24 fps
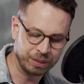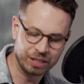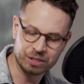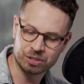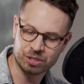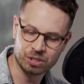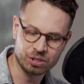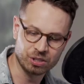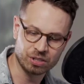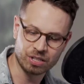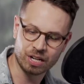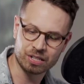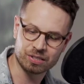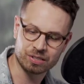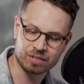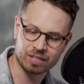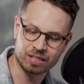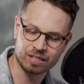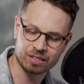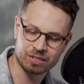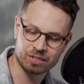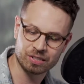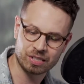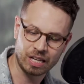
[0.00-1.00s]
peace and
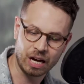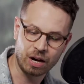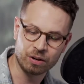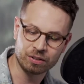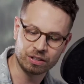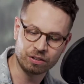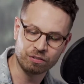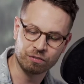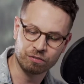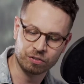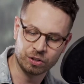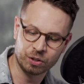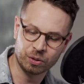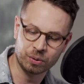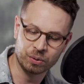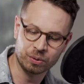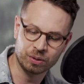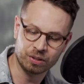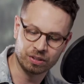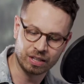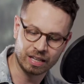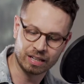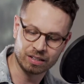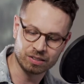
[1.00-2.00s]
justice, how they
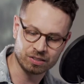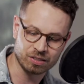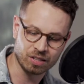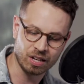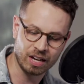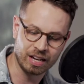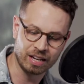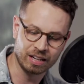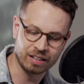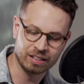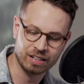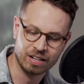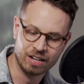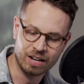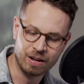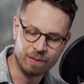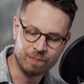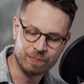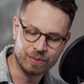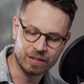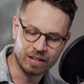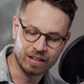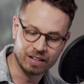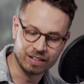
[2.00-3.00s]
viewed things like
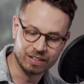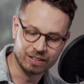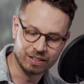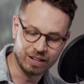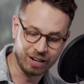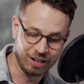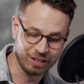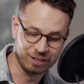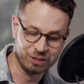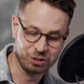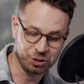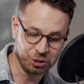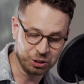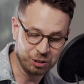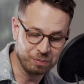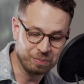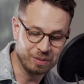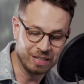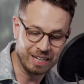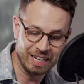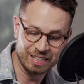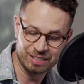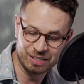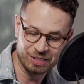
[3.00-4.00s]
uh,
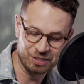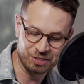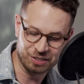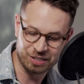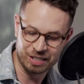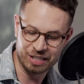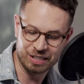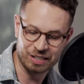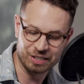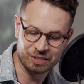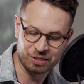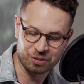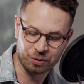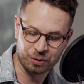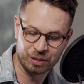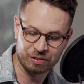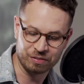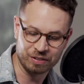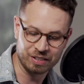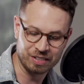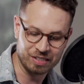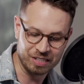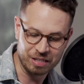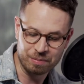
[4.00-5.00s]
treatment and disease or
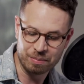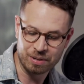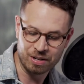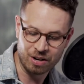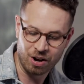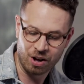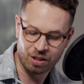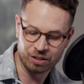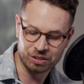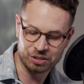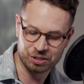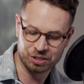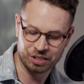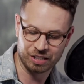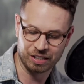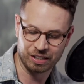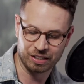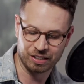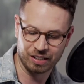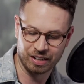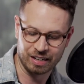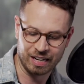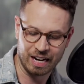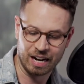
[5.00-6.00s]
even
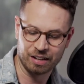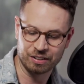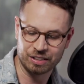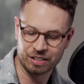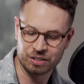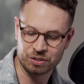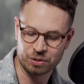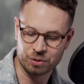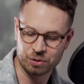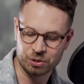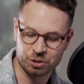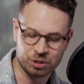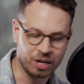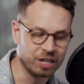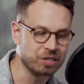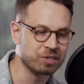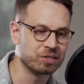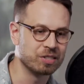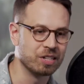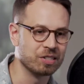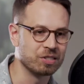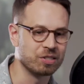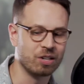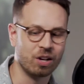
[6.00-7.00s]
demonology and how they do
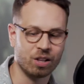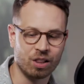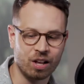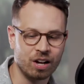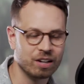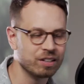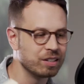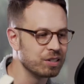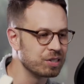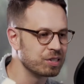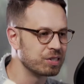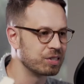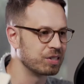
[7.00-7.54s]
justice. A lot of this